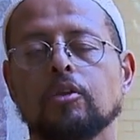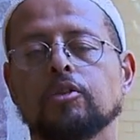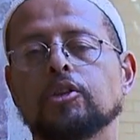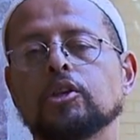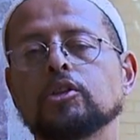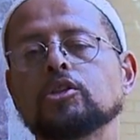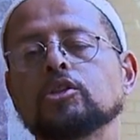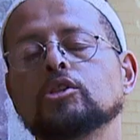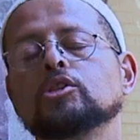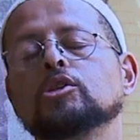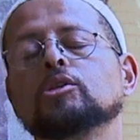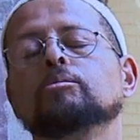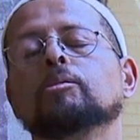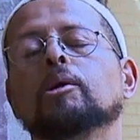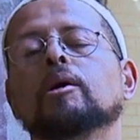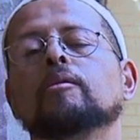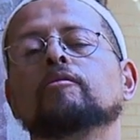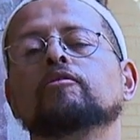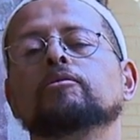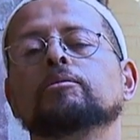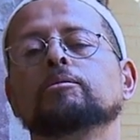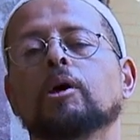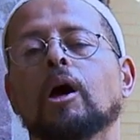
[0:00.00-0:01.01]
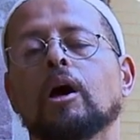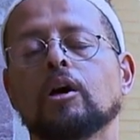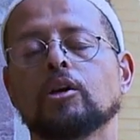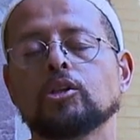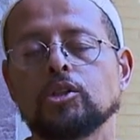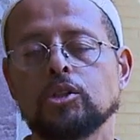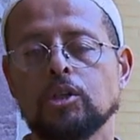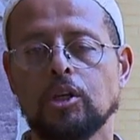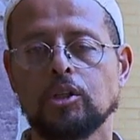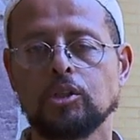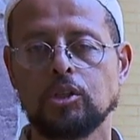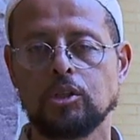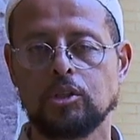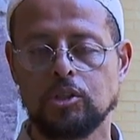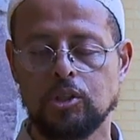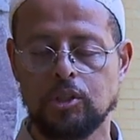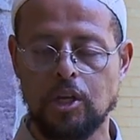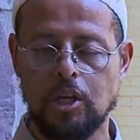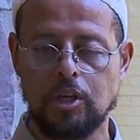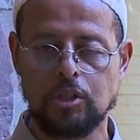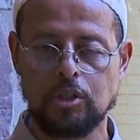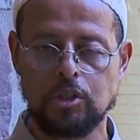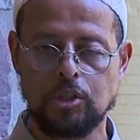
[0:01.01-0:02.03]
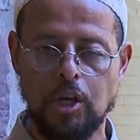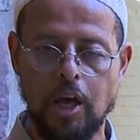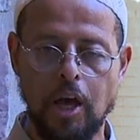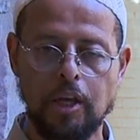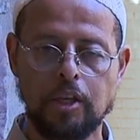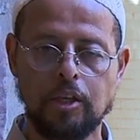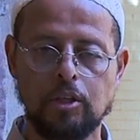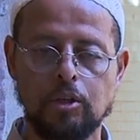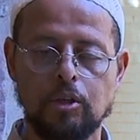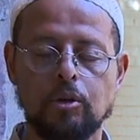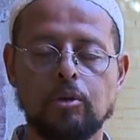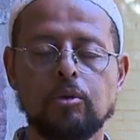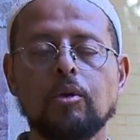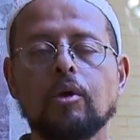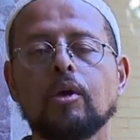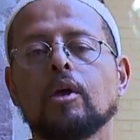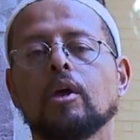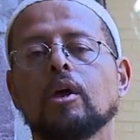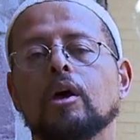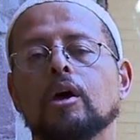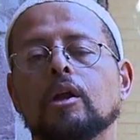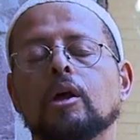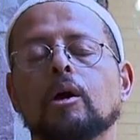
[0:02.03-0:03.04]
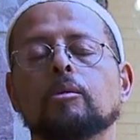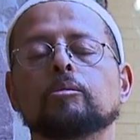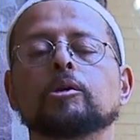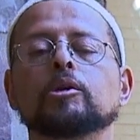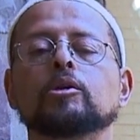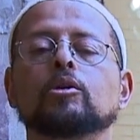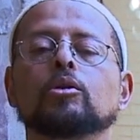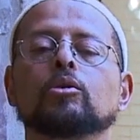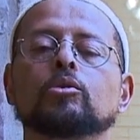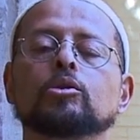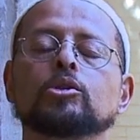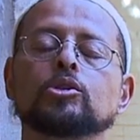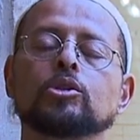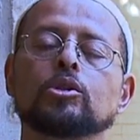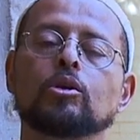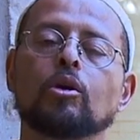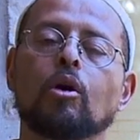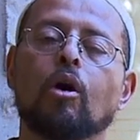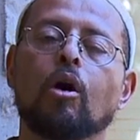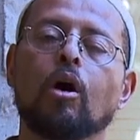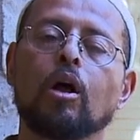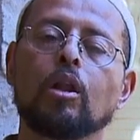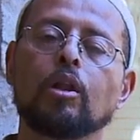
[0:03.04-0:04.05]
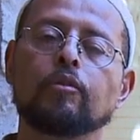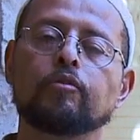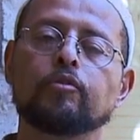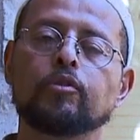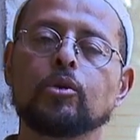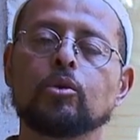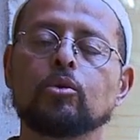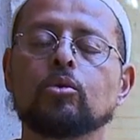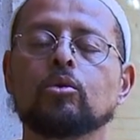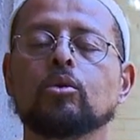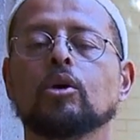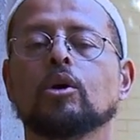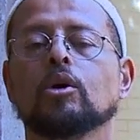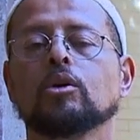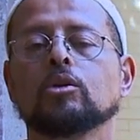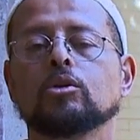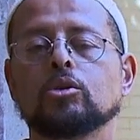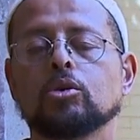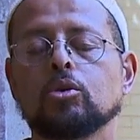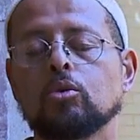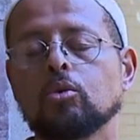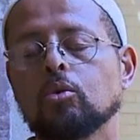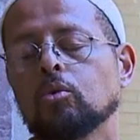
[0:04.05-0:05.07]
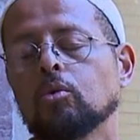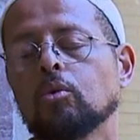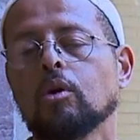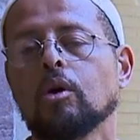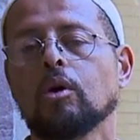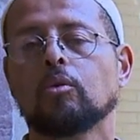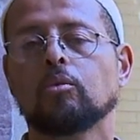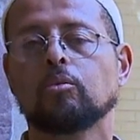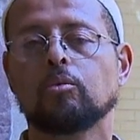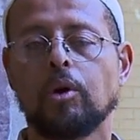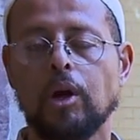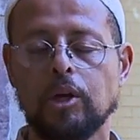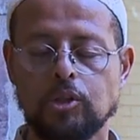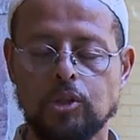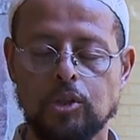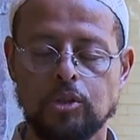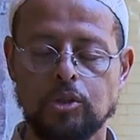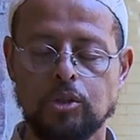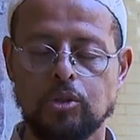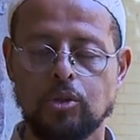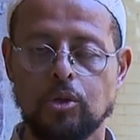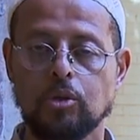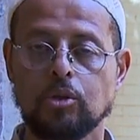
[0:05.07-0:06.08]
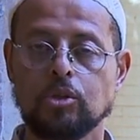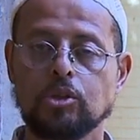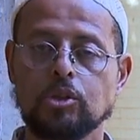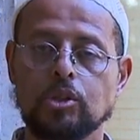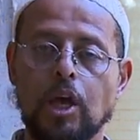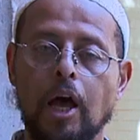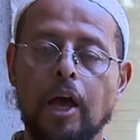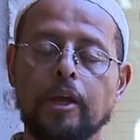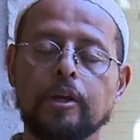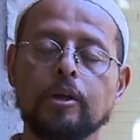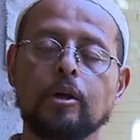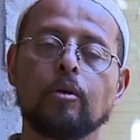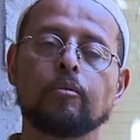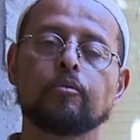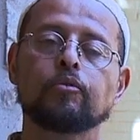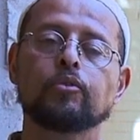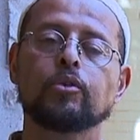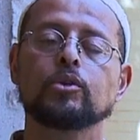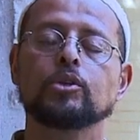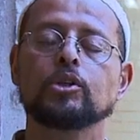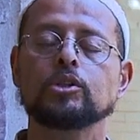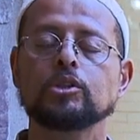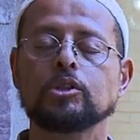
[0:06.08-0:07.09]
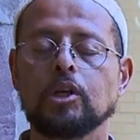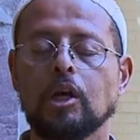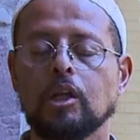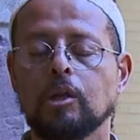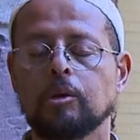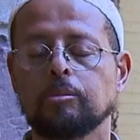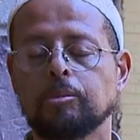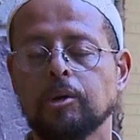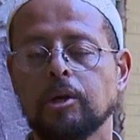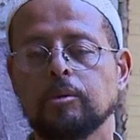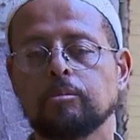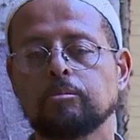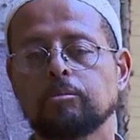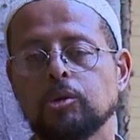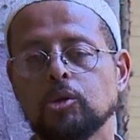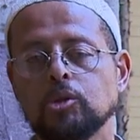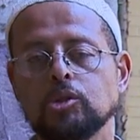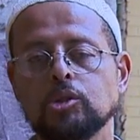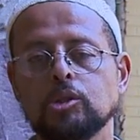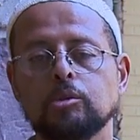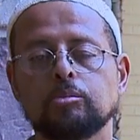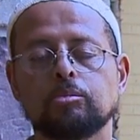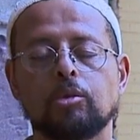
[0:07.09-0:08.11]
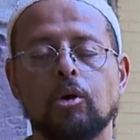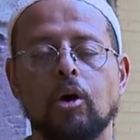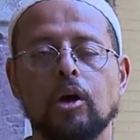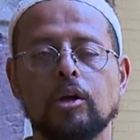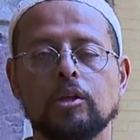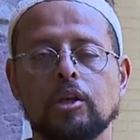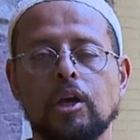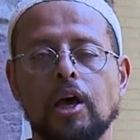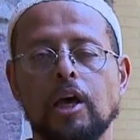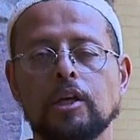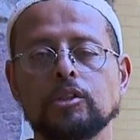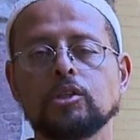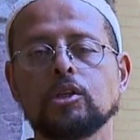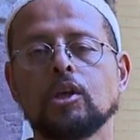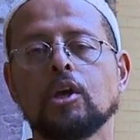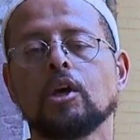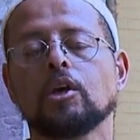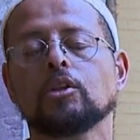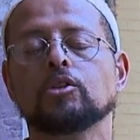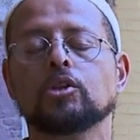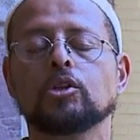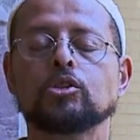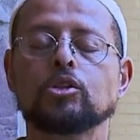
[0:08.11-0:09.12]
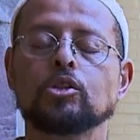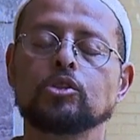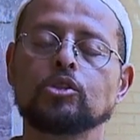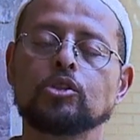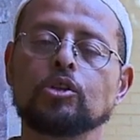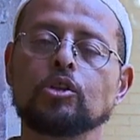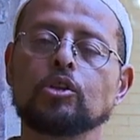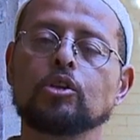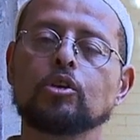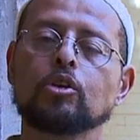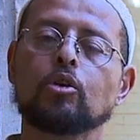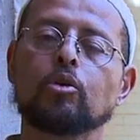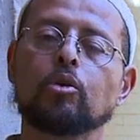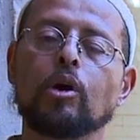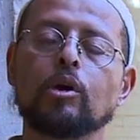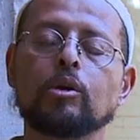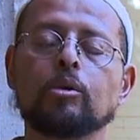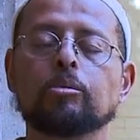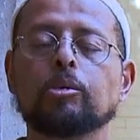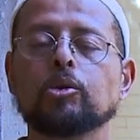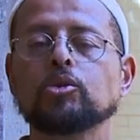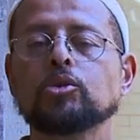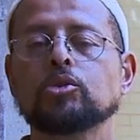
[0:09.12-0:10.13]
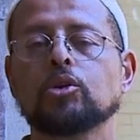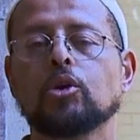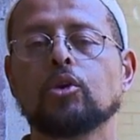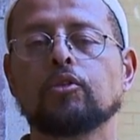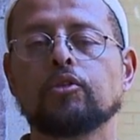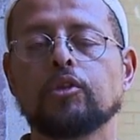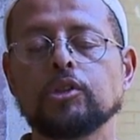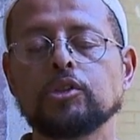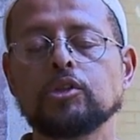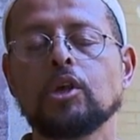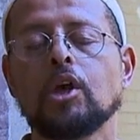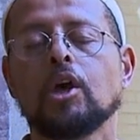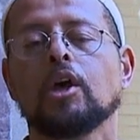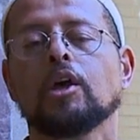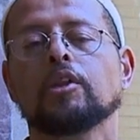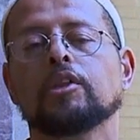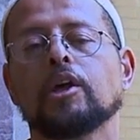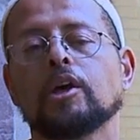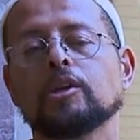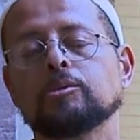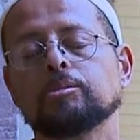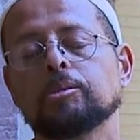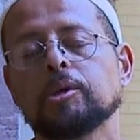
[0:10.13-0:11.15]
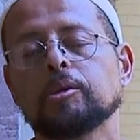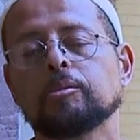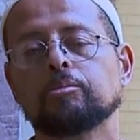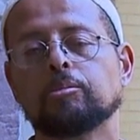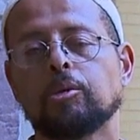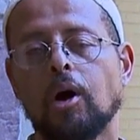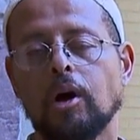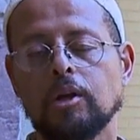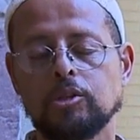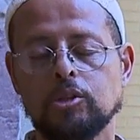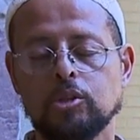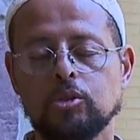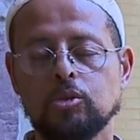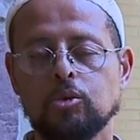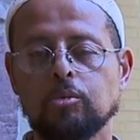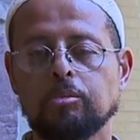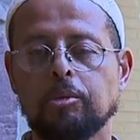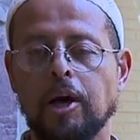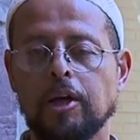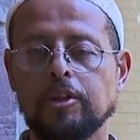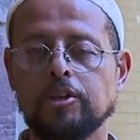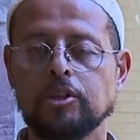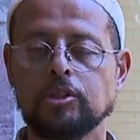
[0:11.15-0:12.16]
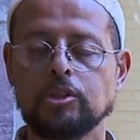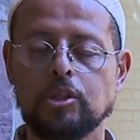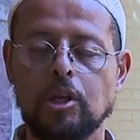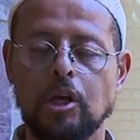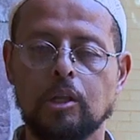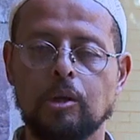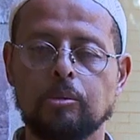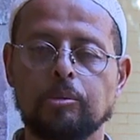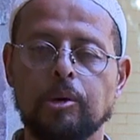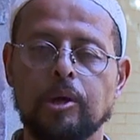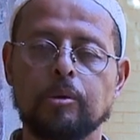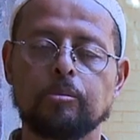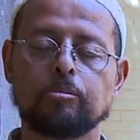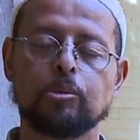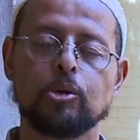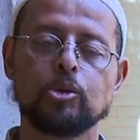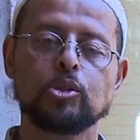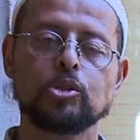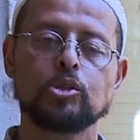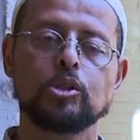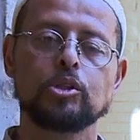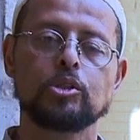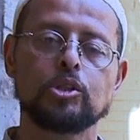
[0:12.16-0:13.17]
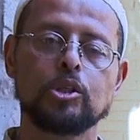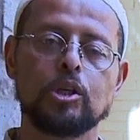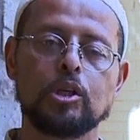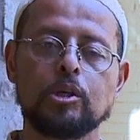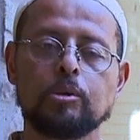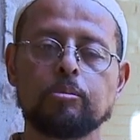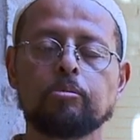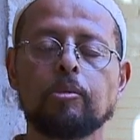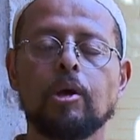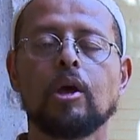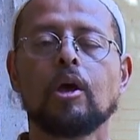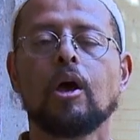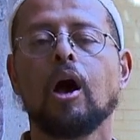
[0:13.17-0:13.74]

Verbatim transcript: This is Imam uh, Zaid Shakir, and I'm encouraging all of you to register, sign up for the Celebrate Mercy broadcast. This is an incredible service that's being brought to you by the Celebrate Mercy team.